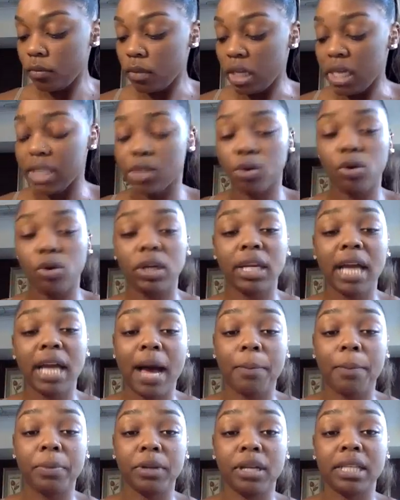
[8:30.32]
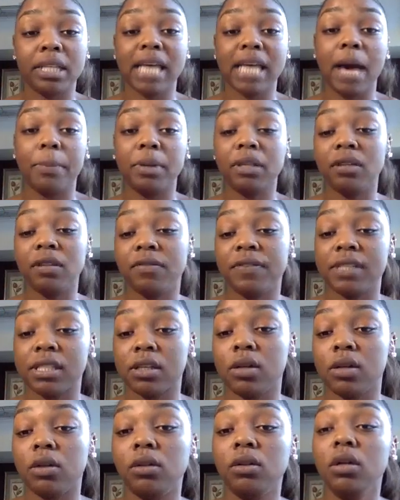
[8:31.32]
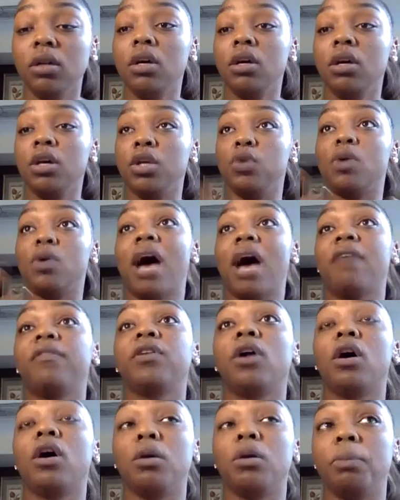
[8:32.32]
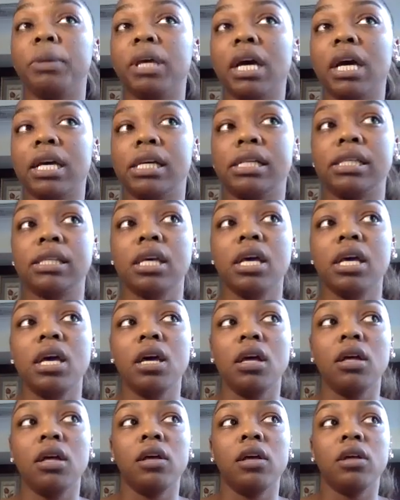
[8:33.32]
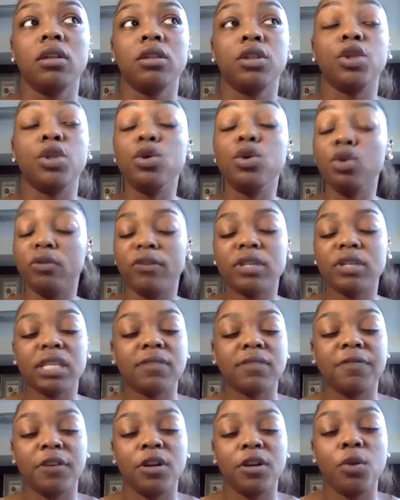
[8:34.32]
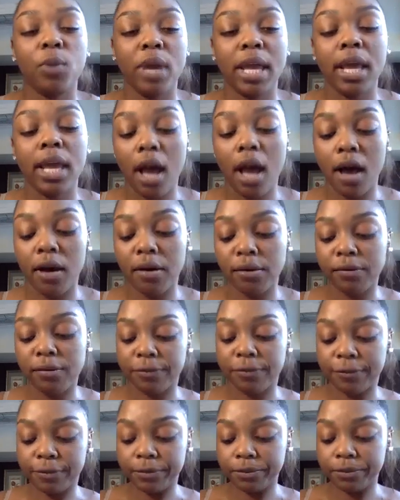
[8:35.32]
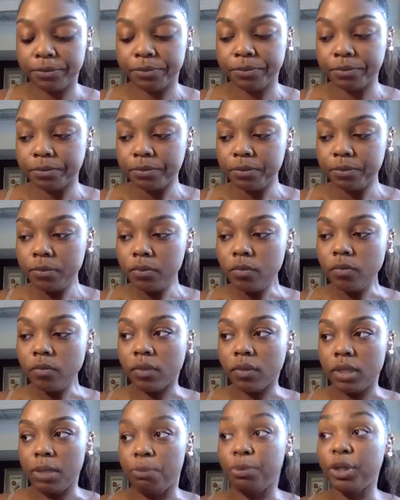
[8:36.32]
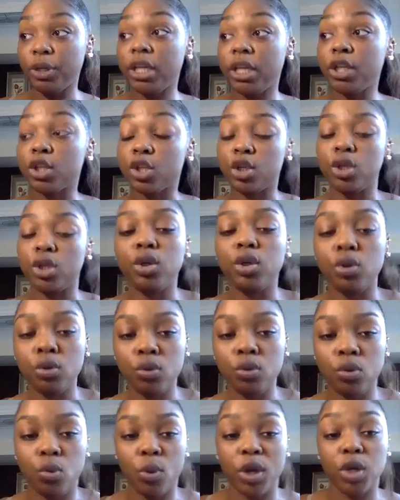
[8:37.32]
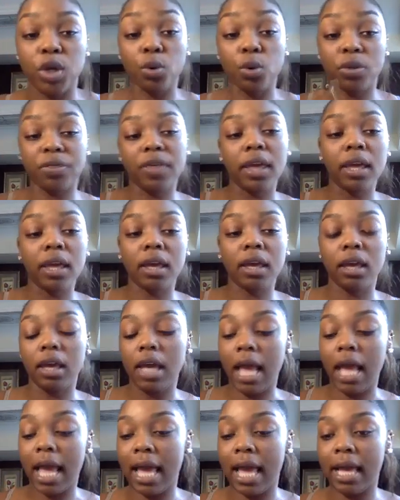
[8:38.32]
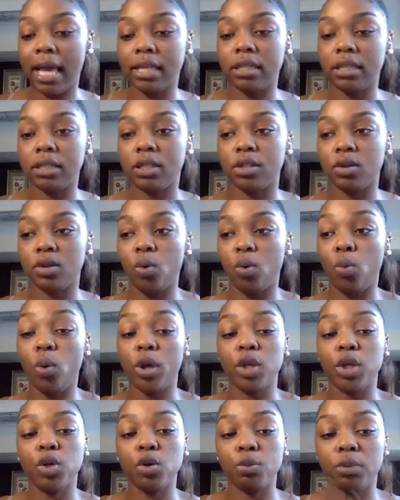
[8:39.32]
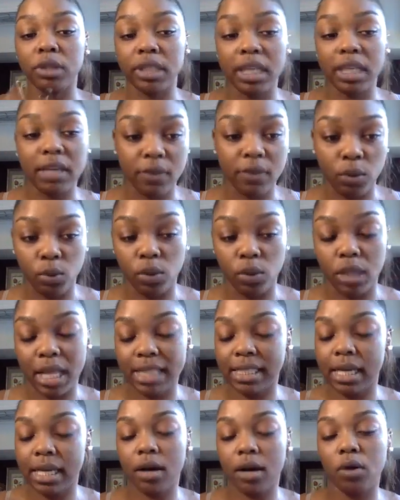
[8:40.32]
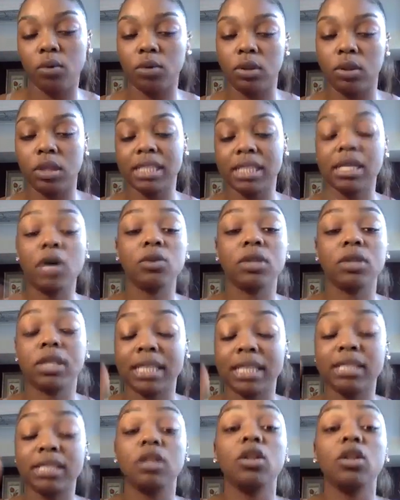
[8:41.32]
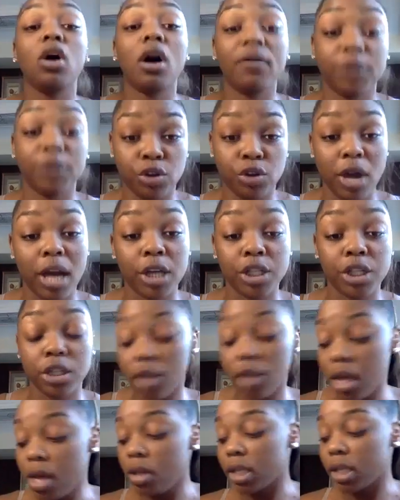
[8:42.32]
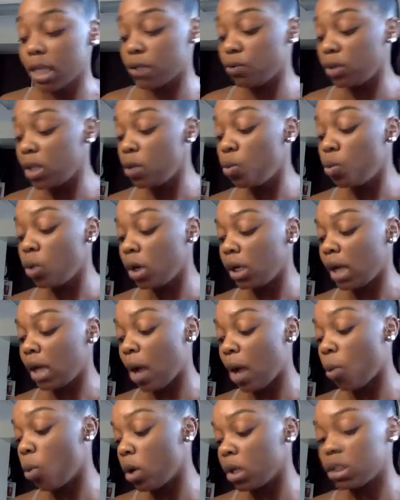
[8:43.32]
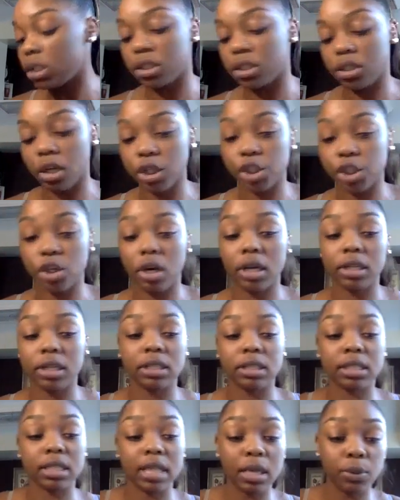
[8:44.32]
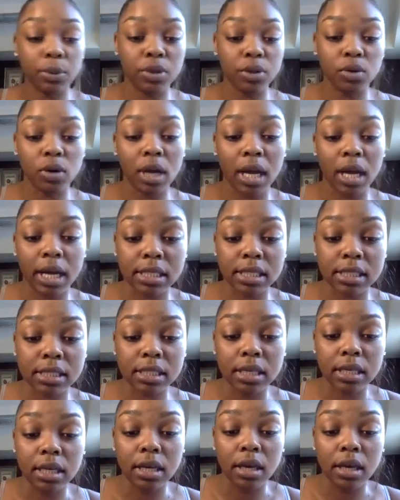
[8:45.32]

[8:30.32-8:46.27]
it's already happened. It's happened in the physical. You have it all because the universe has a funny way of bringing to you what you think and what you believe in that's how that's how that's the law of attraction that's really what i wanted to touch on today with you guys